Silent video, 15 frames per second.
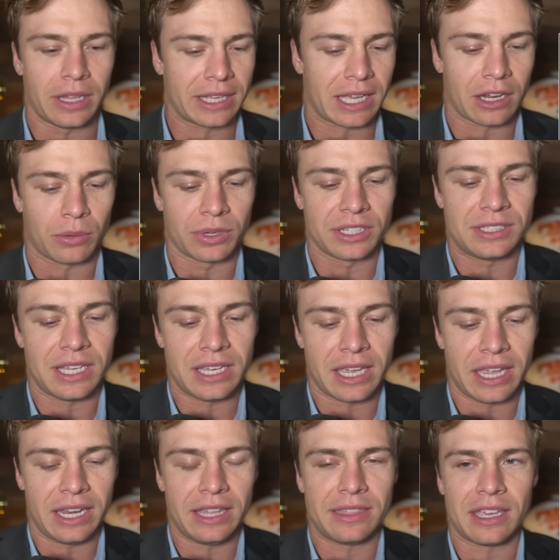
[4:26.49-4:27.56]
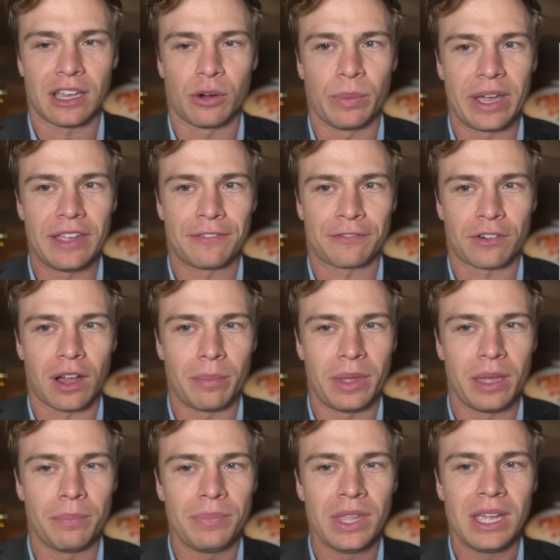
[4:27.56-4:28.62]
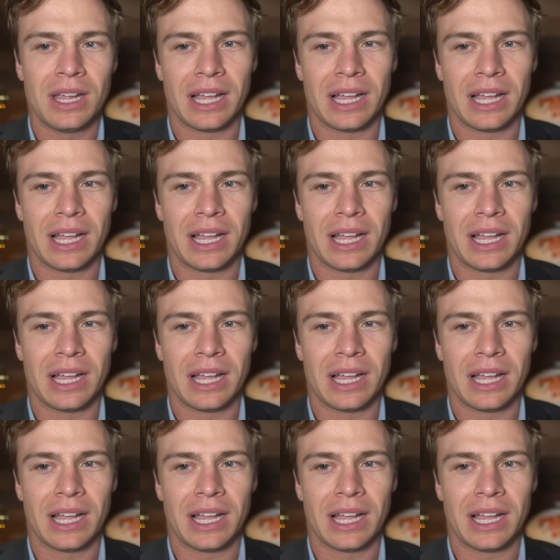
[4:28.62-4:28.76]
like, I don't want to take anything away from him.